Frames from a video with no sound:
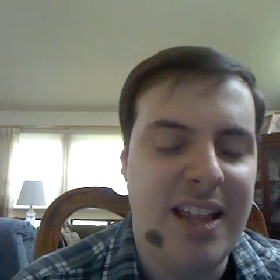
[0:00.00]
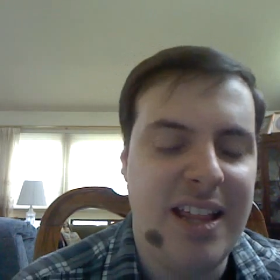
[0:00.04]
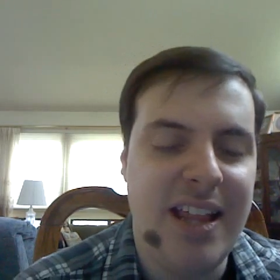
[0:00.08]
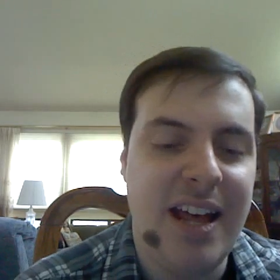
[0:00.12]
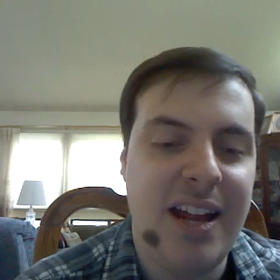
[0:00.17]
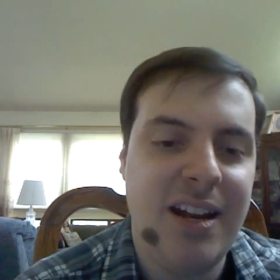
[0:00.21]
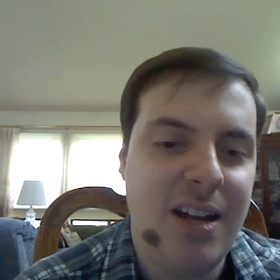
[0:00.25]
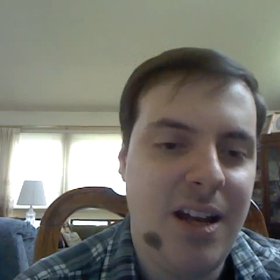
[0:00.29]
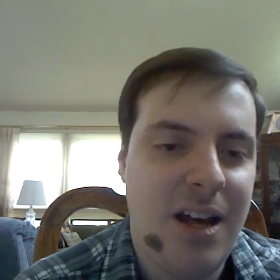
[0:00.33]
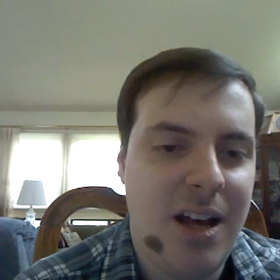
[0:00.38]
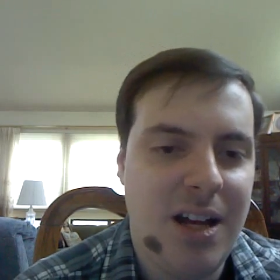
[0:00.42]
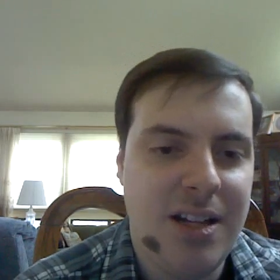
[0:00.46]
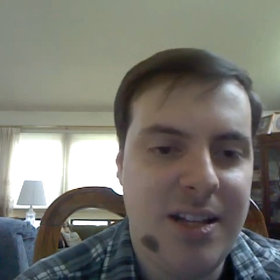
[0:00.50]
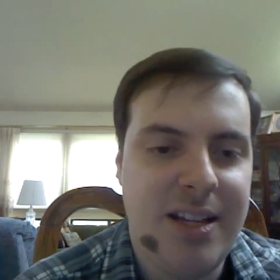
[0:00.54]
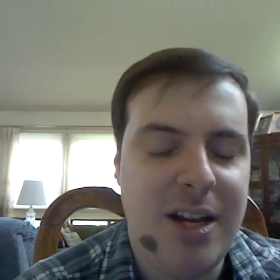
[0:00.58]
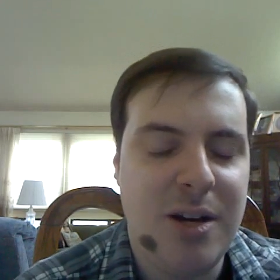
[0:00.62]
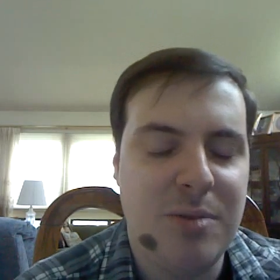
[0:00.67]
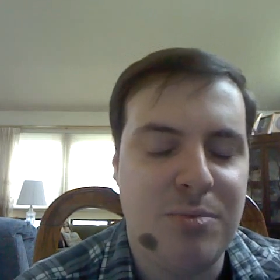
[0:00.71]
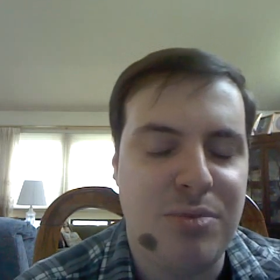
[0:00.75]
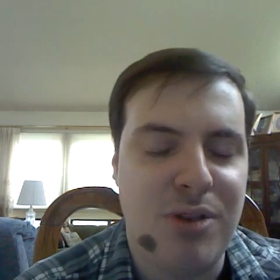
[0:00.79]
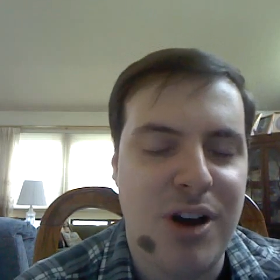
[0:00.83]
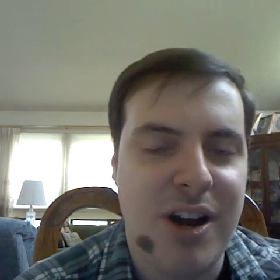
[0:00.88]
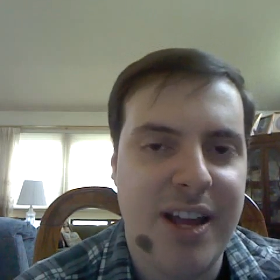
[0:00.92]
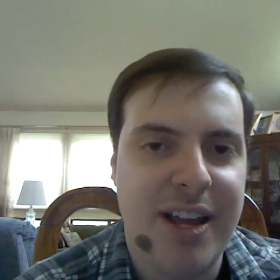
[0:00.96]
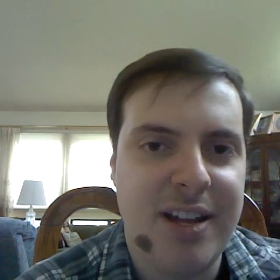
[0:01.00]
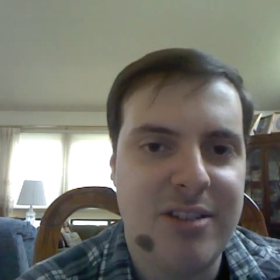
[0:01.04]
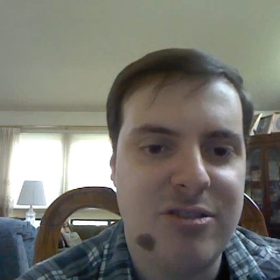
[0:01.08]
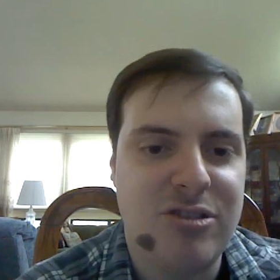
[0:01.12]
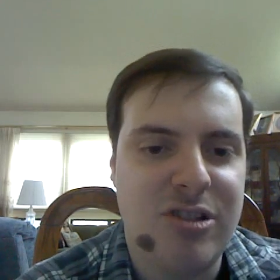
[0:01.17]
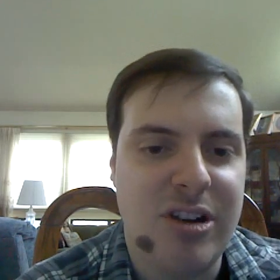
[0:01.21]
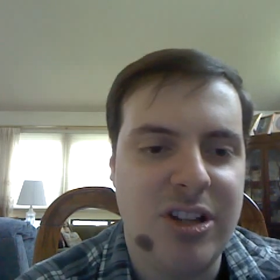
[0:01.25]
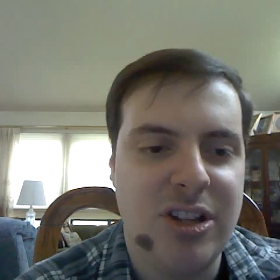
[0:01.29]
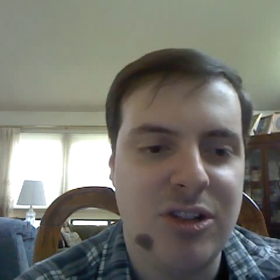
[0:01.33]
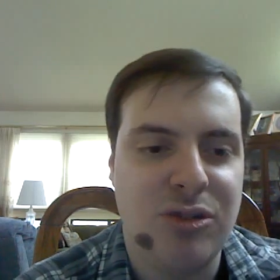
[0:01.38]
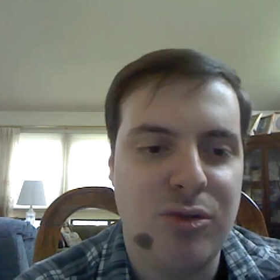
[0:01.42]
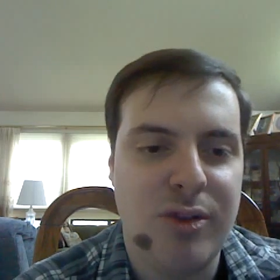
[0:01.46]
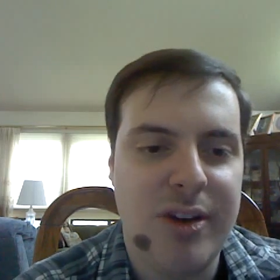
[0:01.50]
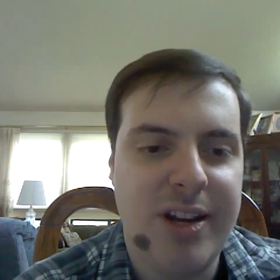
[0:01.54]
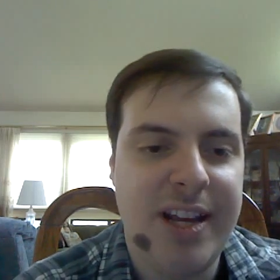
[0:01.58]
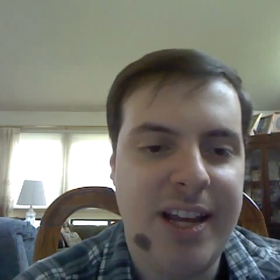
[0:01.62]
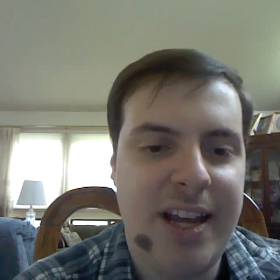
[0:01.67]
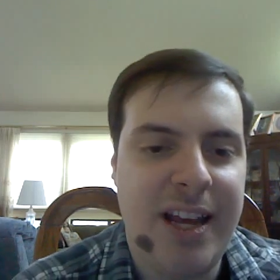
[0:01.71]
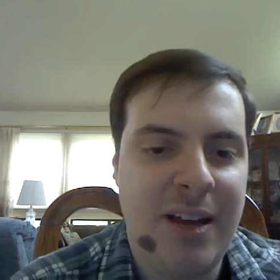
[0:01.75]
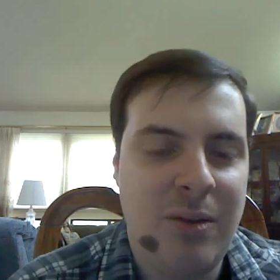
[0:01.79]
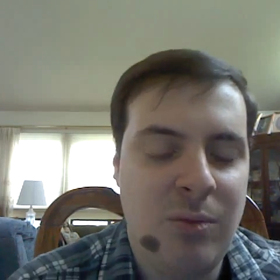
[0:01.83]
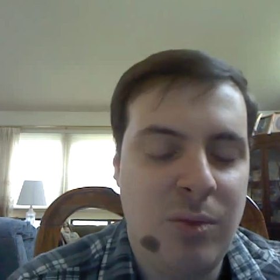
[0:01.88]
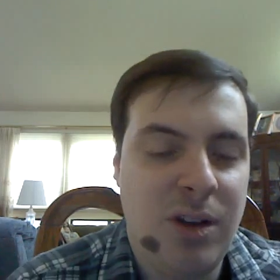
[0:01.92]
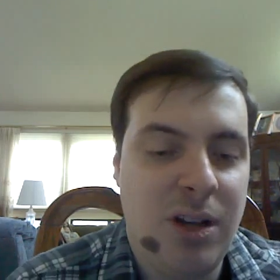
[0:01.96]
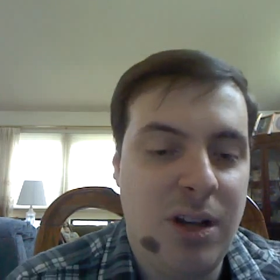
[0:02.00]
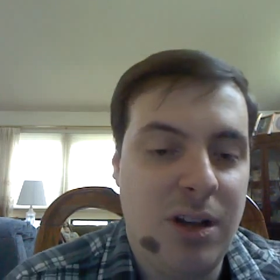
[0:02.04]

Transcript: Then Daniel Bryan gets right in the ring, and